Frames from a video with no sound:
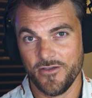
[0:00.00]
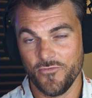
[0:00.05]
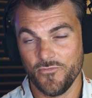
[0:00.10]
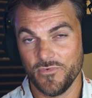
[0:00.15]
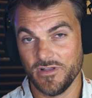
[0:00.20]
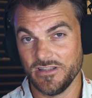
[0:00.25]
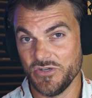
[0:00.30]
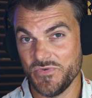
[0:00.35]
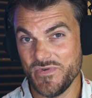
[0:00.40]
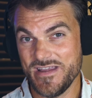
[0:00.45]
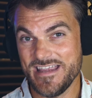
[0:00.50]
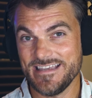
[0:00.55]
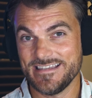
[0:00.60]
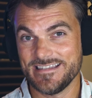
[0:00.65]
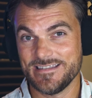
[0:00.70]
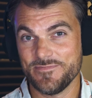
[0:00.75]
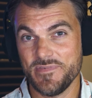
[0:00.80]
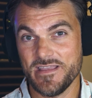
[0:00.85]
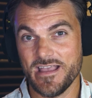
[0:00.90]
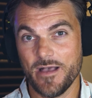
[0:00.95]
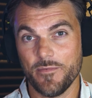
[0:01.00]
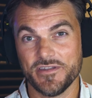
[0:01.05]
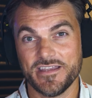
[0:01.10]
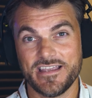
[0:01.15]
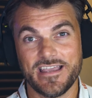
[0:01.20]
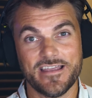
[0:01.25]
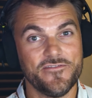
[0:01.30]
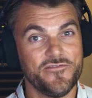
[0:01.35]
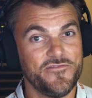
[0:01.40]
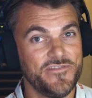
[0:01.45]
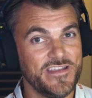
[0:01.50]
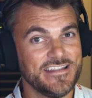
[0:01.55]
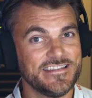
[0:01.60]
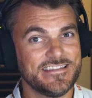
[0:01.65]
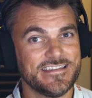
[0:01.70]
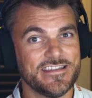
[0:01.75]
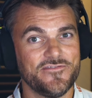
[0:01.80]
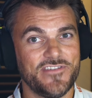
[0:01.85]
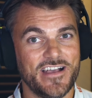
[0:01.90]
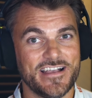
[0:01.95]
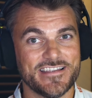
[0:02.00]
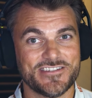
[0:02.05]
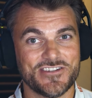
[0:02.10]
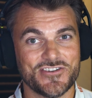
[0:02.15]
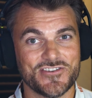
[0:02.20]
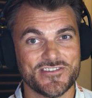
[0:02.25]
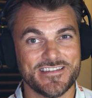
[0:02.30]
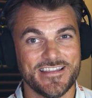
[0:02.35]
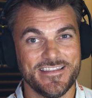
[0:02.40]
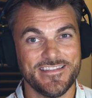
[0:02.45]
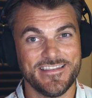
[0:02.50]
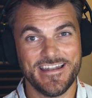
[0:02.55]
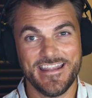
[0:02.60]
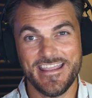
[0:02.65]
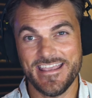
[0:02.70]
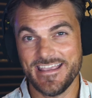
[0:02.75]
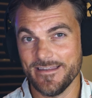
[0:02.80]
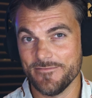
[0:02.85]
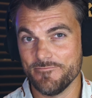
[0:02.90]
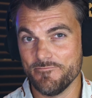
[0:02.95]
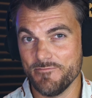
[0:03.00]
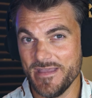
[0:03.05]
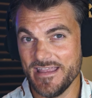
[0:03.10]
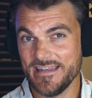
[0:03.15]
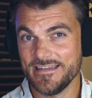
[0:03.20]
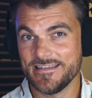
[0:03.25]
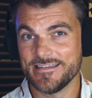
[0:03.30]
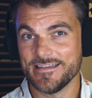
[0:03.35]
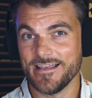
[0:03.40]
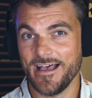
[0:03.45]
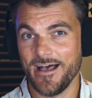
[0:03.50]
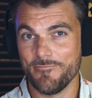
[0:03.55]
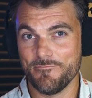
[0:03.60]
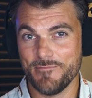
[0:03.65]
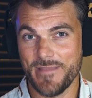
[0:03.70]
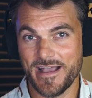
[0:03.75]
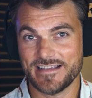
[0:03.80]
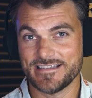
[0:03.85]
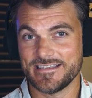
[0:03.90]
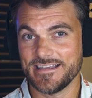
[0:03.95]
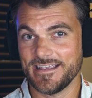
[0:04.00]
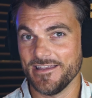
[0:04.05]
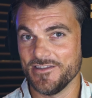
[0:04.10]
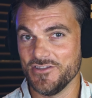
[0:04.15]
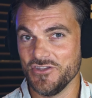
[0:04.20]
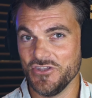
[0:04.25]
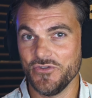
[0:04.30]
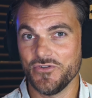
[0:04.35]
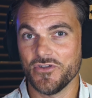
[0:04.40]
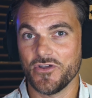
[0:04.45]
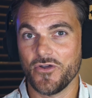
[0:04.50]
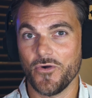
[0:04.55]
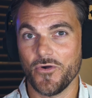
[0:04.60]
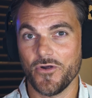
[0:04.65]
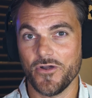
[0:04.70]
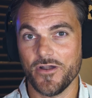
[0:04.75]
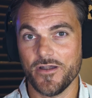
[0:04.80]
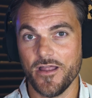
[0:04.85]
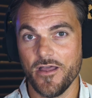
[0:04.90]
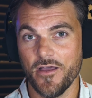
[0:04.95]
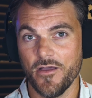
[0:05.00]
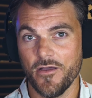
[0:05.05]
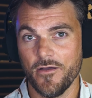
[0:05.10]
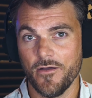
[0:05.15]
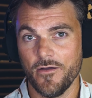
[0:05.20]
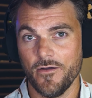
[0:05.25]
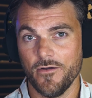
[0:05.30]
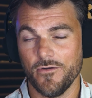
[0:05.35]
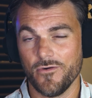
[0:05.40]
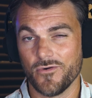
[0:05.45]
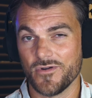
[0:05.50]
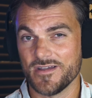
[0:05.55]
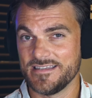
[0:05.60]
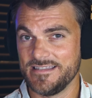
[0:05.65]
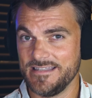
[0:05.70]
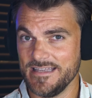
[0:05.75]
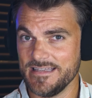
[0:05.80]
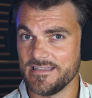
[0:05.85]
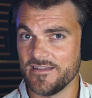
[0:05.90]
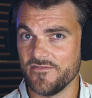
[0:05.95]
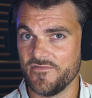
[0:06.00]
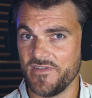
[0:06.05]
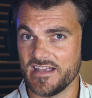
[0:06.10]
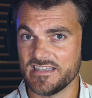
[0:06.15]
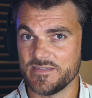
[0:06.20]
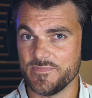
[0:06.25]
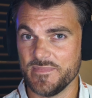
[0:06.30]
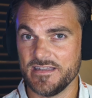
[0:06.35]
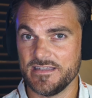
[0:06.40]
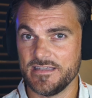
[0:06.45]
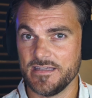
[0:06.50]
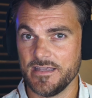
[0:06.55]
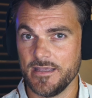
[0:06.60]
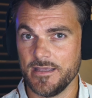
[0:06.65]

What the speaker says: Will Luis be able to convince investors that he can mint a Mexican unicorn, or is this investment